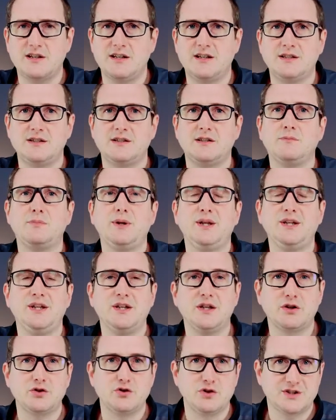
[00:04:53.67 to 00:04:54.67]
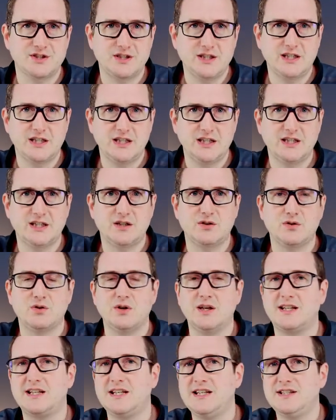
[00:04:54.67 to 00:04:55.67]
and being agnostic here, or
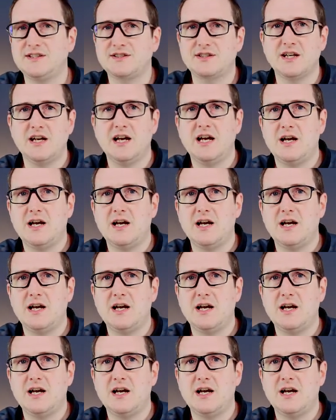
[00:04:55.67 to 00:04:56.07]
at least